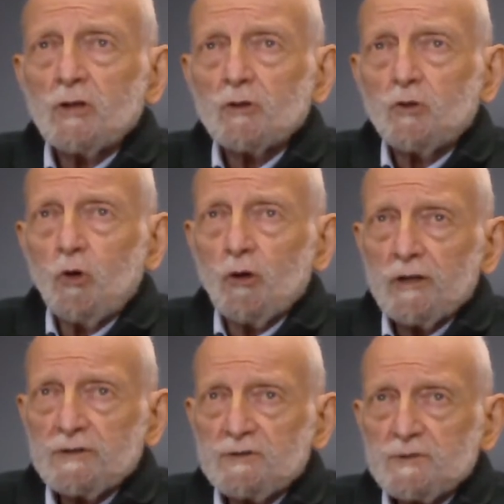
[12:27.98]

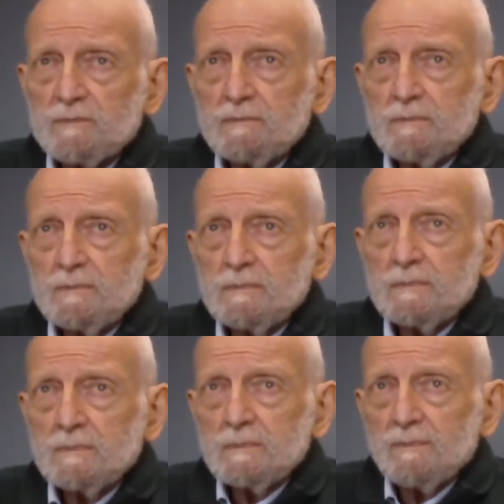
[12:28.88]
gourds
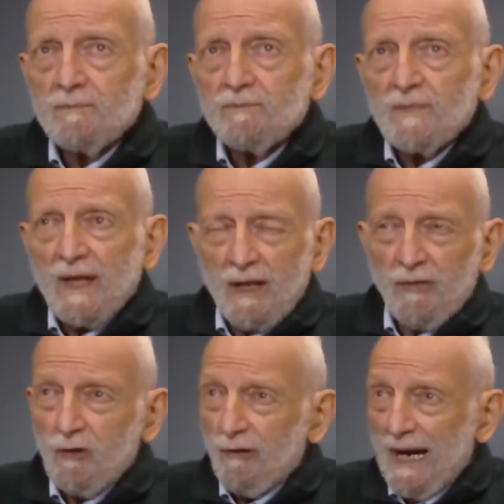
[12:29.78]
and
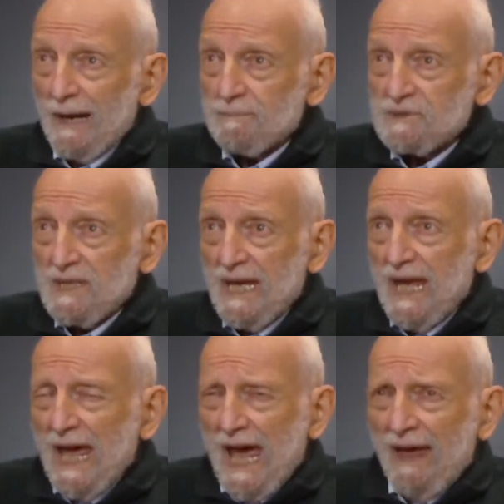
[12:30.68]
other crops,
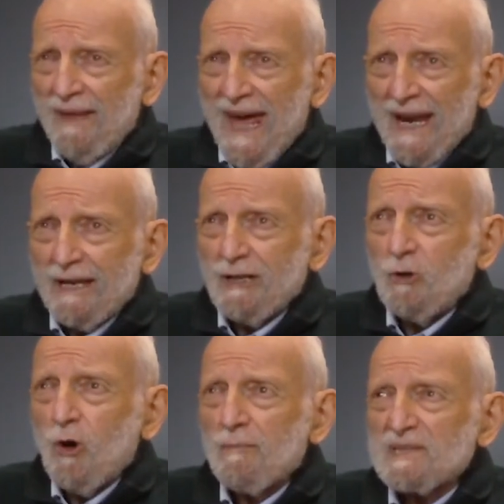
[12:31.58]
and they had an
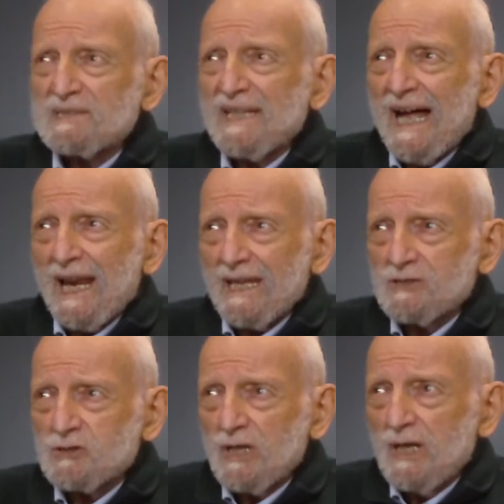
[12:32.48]
enormous
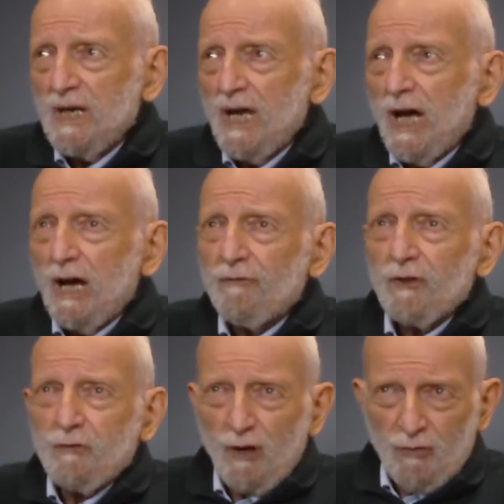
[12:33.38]
knowledge of the
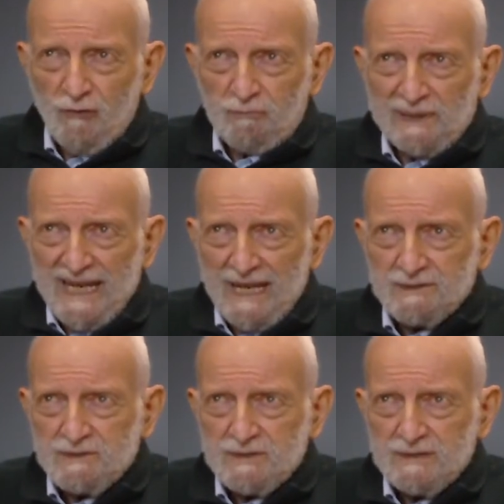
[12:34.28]
growth of
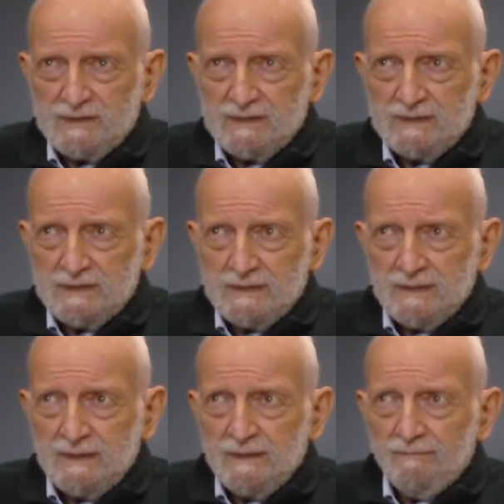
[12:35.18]
plants.
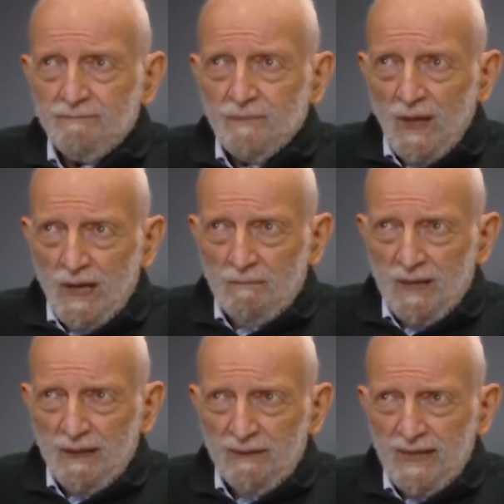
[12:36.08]

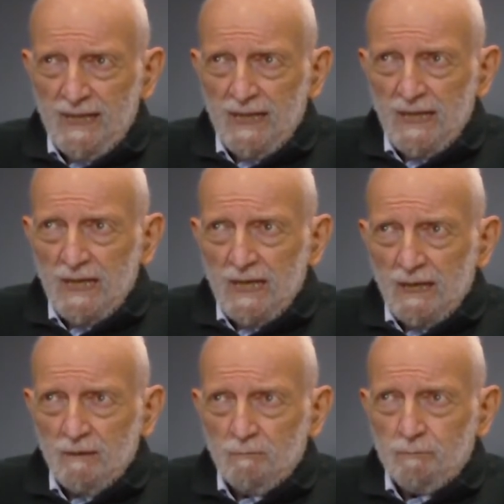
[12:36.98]
Among the
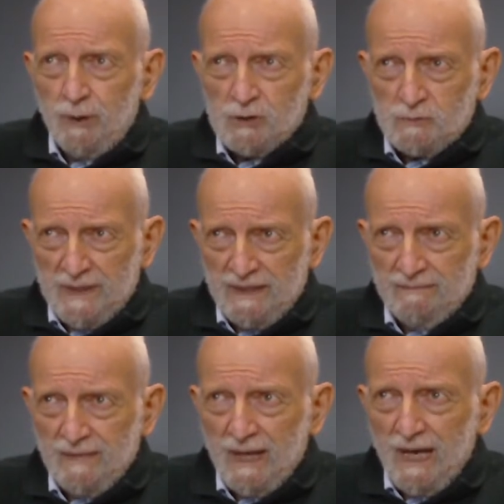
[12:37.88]
Bushmen
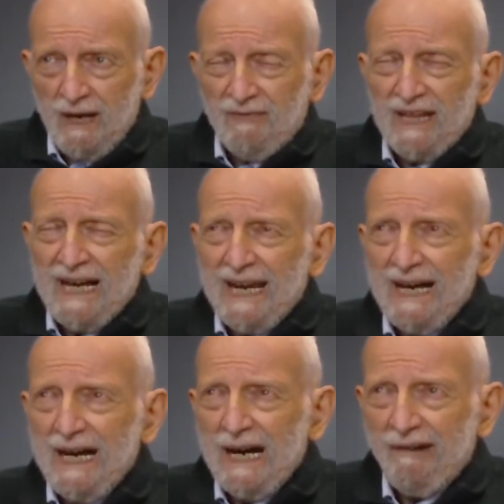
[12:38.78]
of the
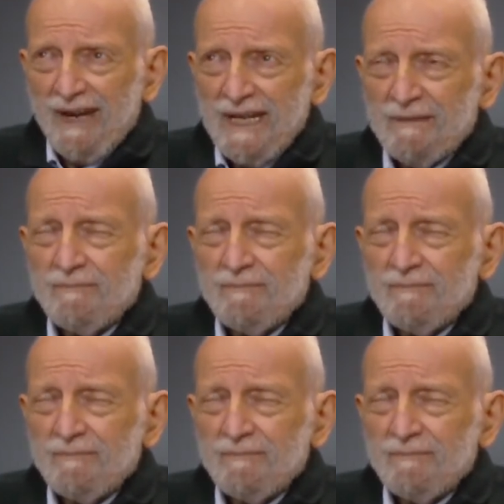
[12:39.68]
Kalahari,